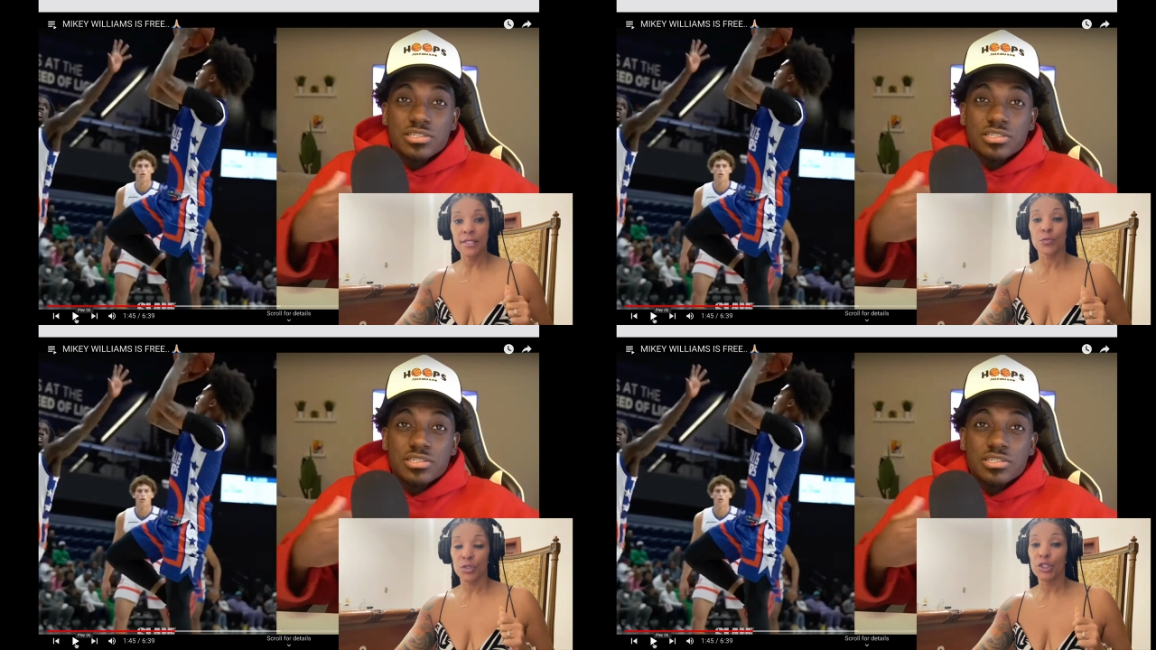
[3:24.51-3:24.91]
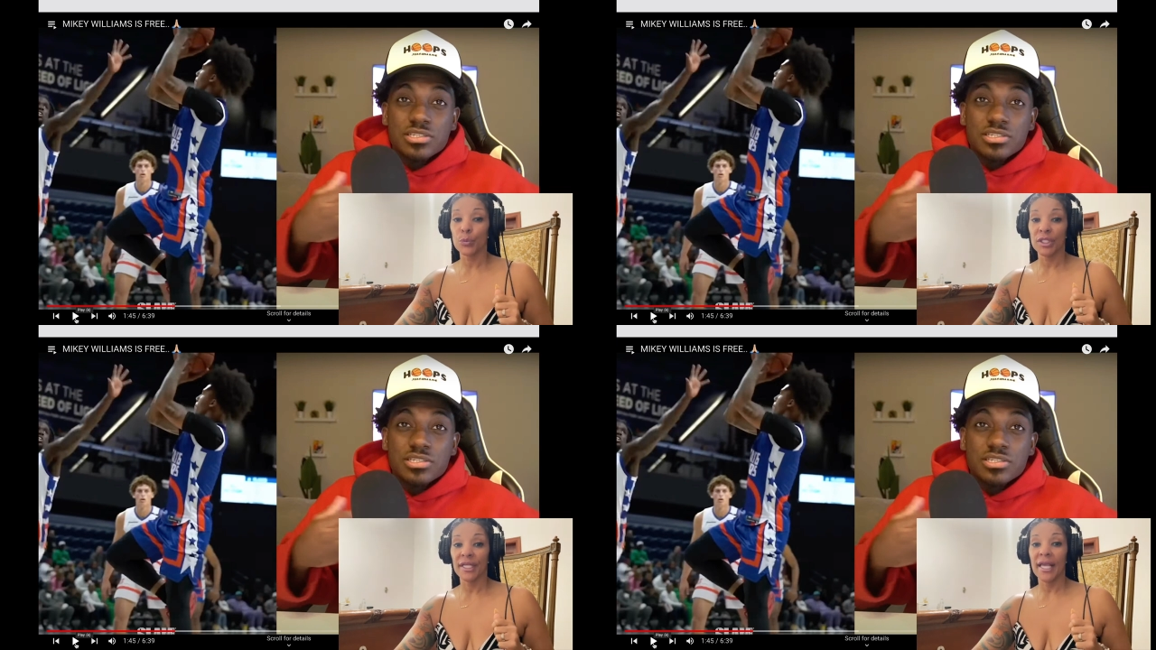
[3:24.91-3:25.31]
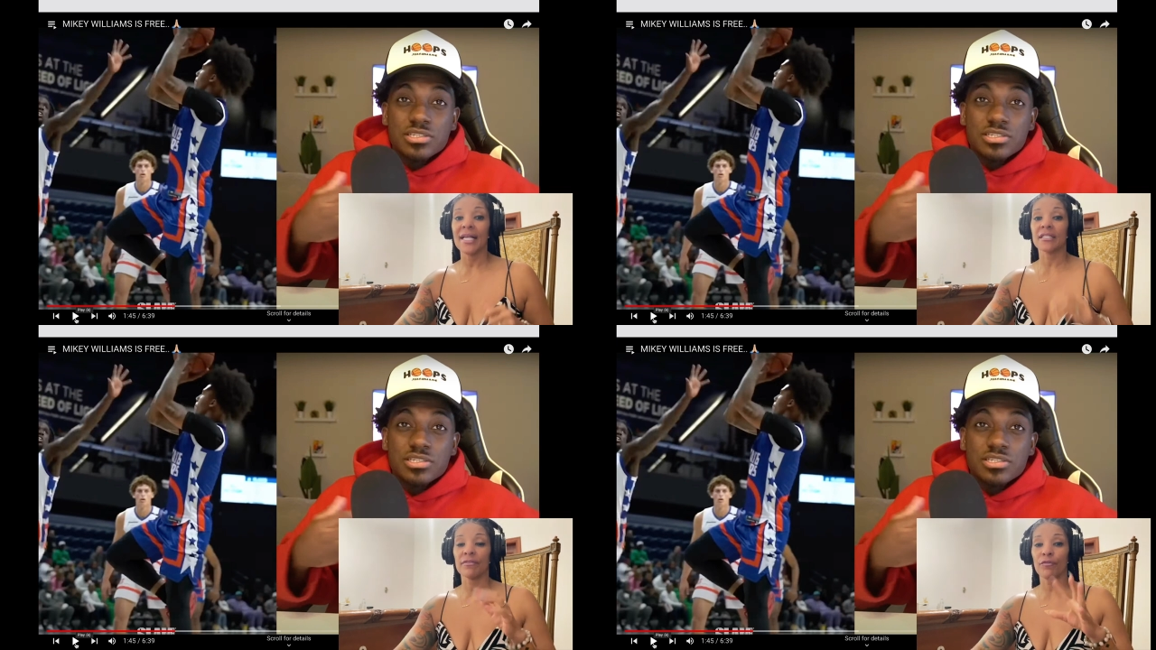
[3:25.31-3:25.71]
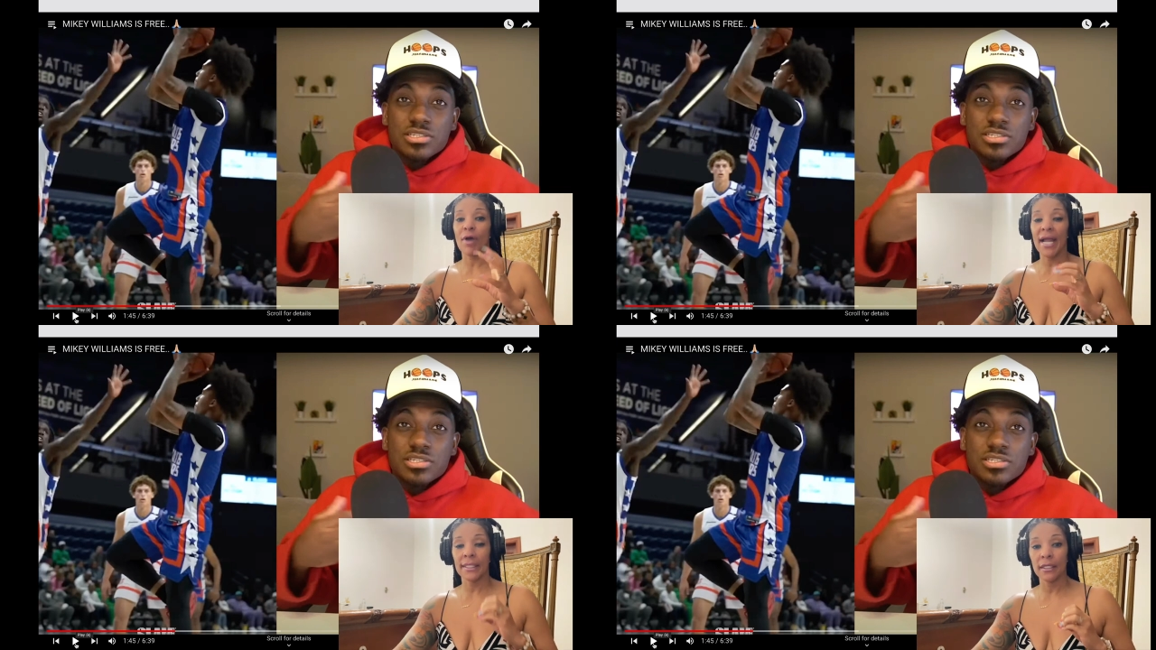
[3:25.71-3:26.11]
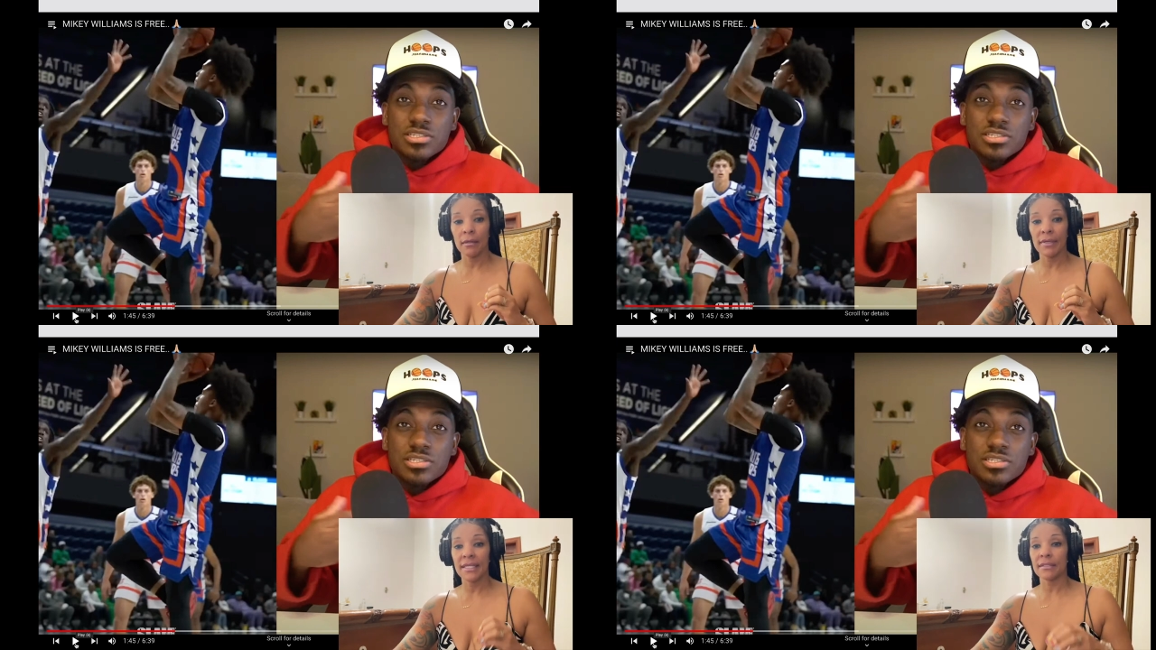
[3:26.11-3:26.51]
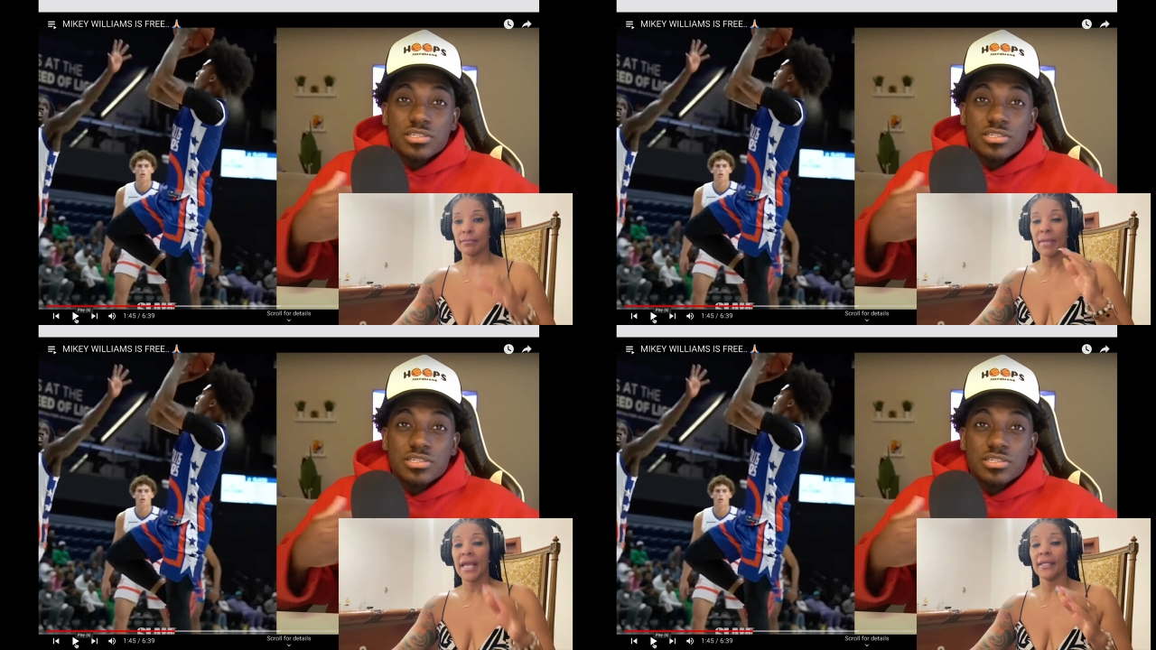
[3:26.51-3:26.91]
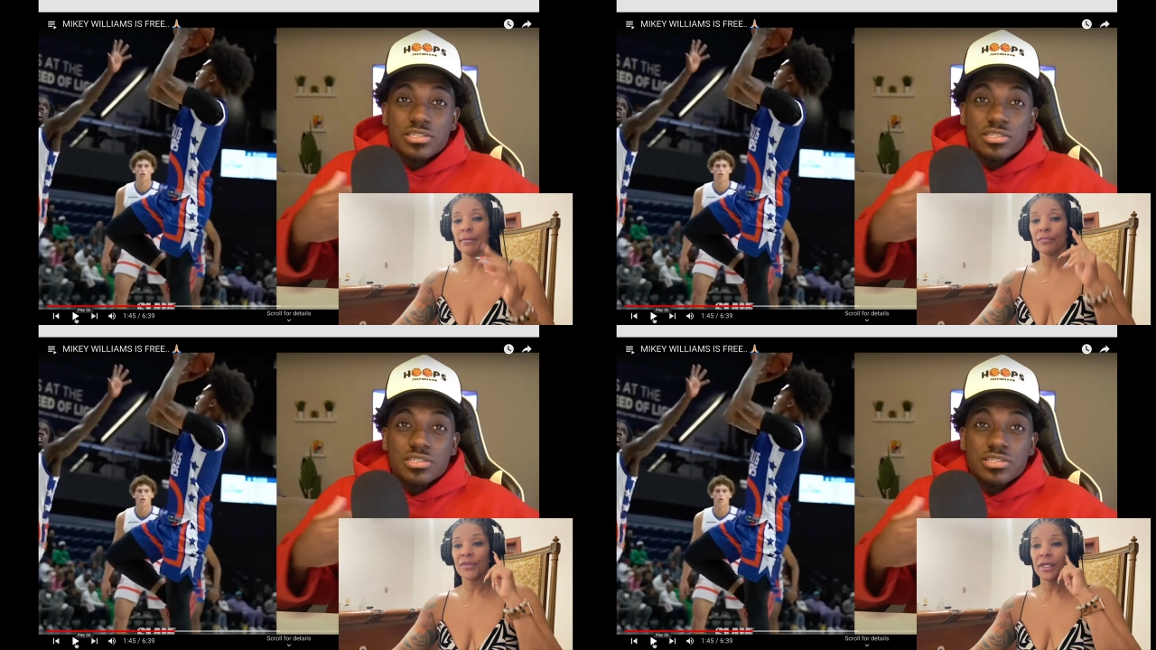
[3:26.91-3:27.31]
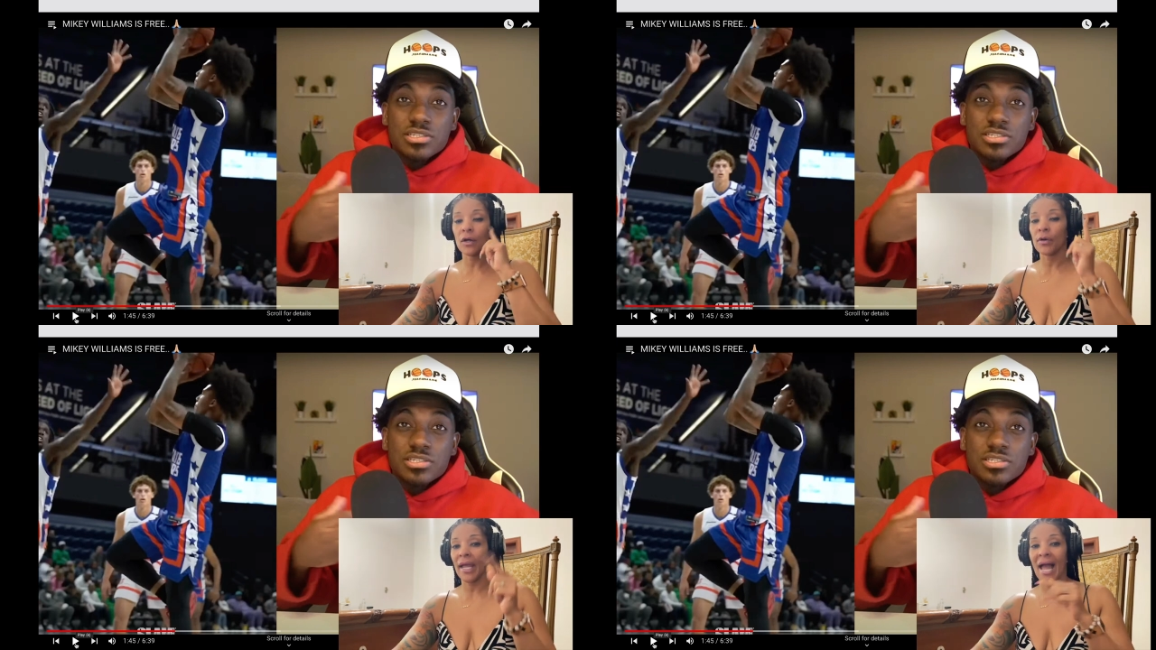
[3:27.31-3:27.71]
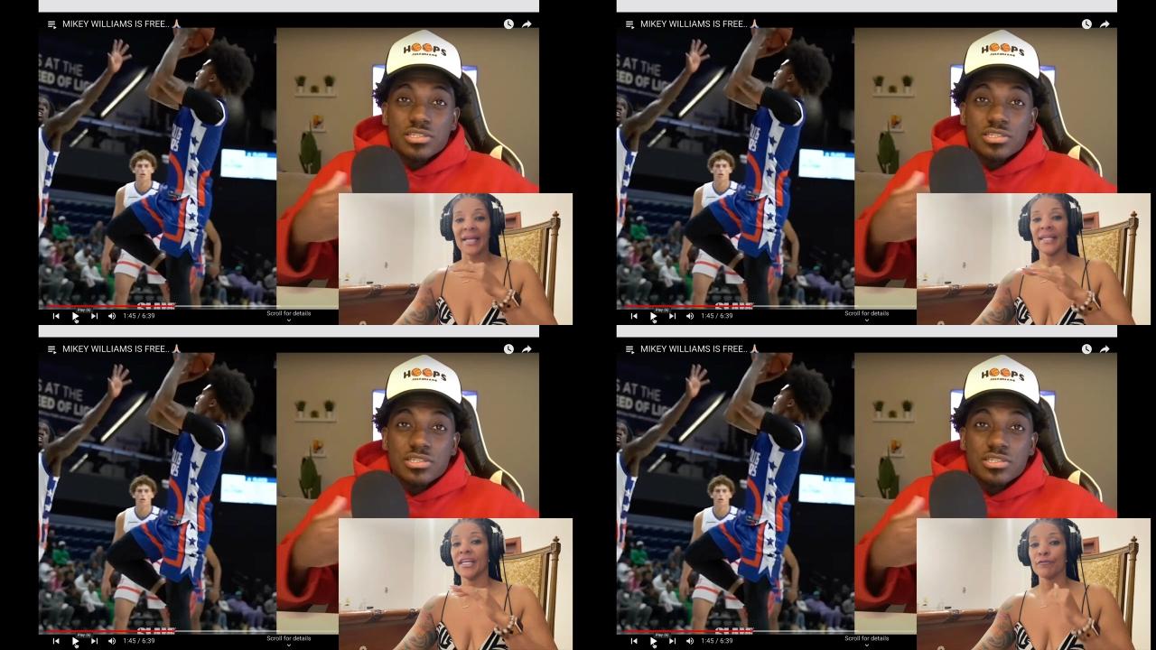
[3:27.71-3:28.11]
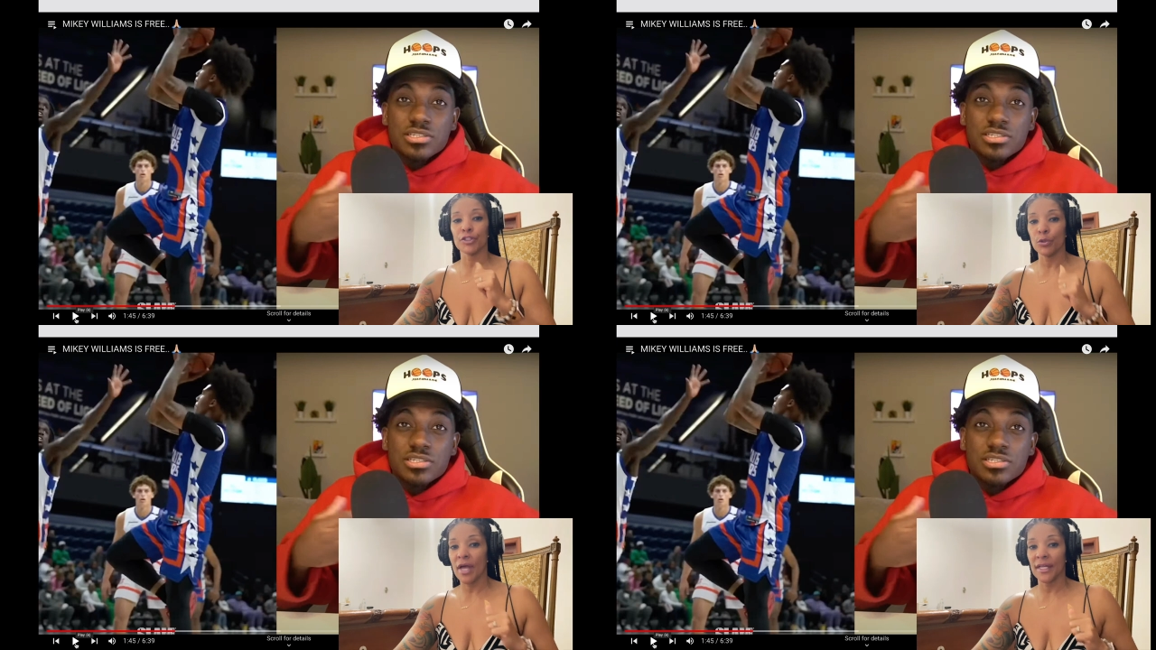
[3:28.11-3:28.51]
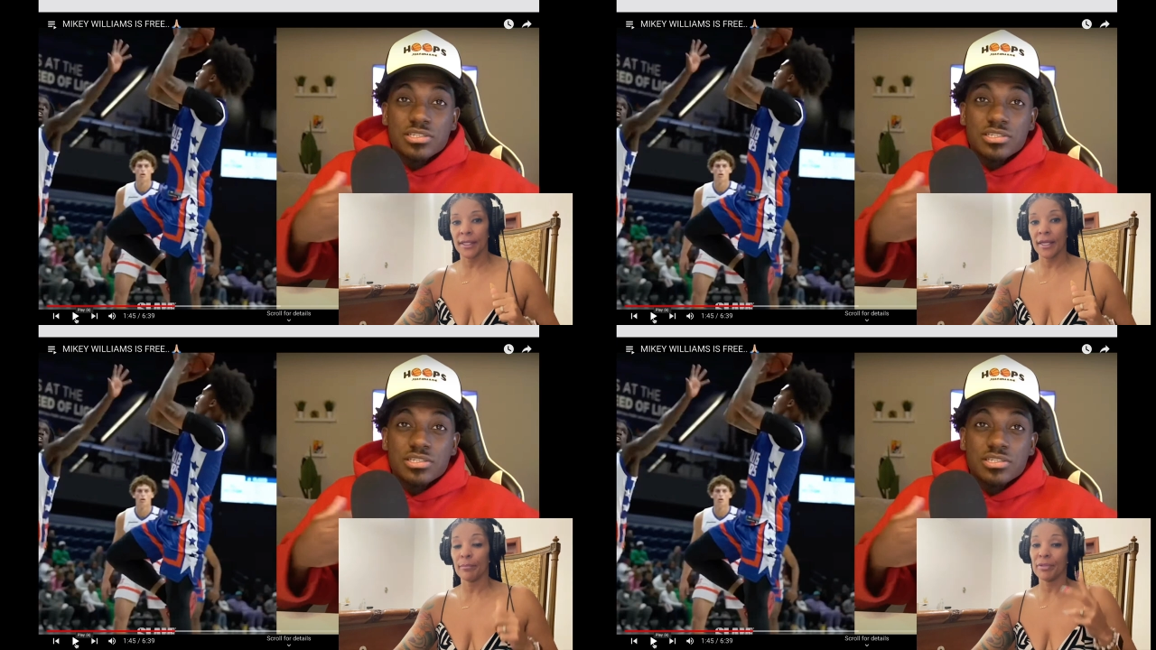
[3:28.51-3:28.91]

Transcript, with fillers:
Speaker 1: This really, really has frightened him. It's made him think, okay, I can never do that again.